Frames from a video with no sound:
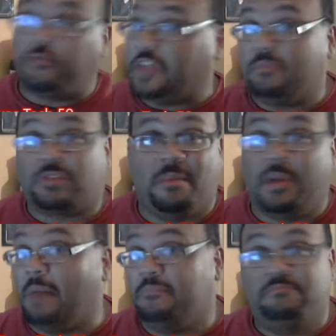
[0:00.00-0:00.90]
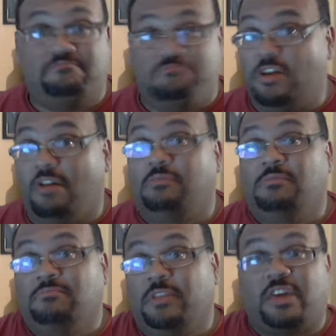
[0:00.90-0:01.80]
teams coming up. You know,
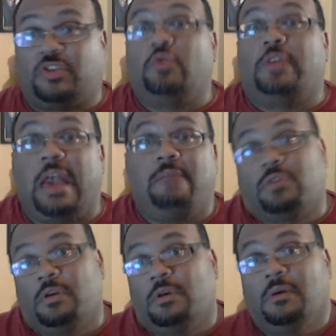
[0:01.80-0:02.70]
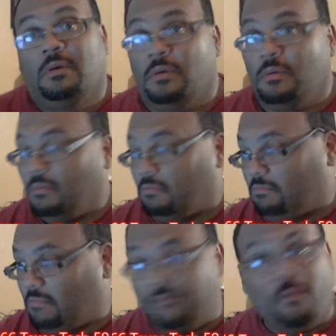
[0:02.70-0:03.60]
the next two games,
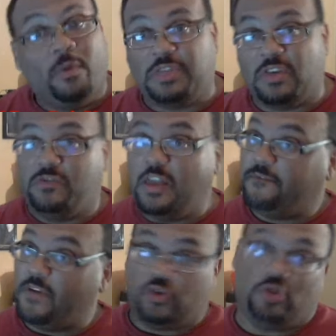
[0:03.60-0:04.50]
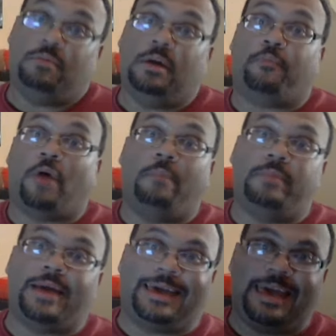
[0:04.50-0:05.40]
even with this defense, shouldn't be a
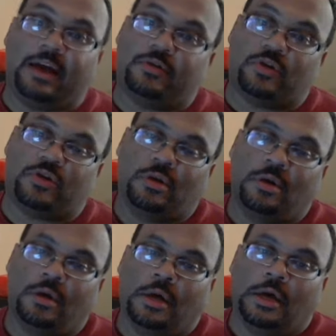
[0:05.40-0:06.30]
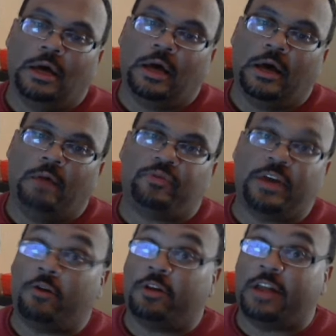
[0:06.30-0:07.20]
problem. You got Kansas
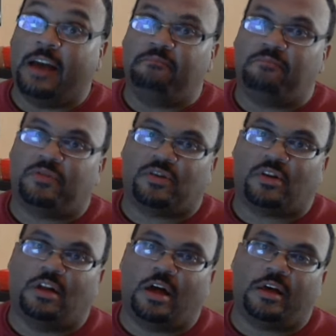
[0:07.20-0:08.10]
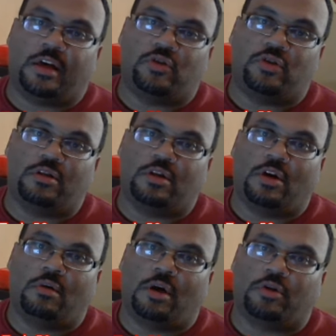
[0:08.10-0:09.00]
Saturday night, 6 o'clock, in case you didn't
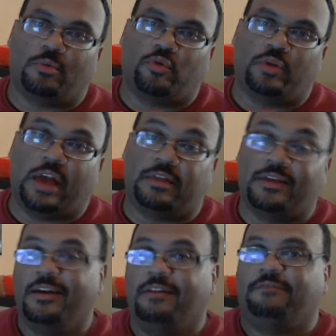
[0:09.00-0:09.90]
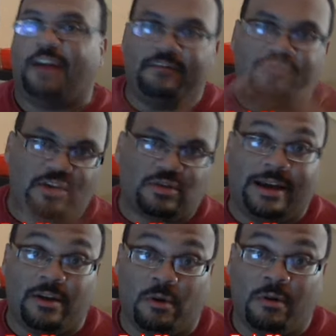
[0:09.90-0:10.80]
know, October 28th. 5 days
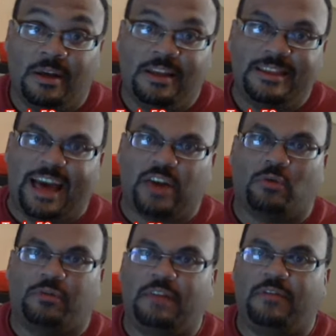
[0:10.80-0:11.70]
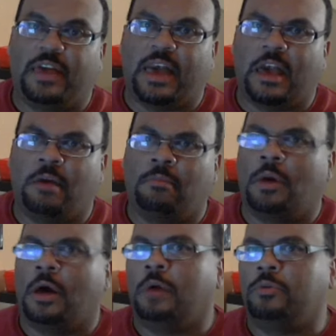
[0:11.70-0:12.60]
later, national TV game,
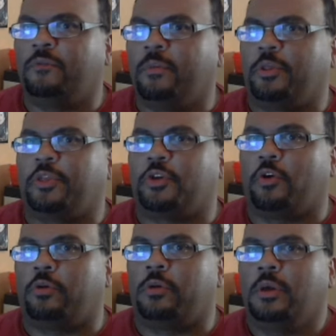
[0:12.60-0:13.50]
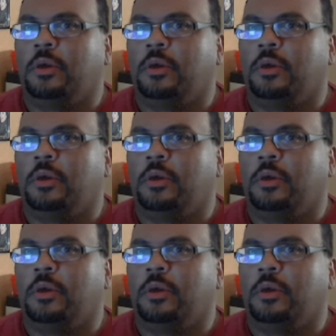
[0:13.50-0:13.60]
November the 3rd,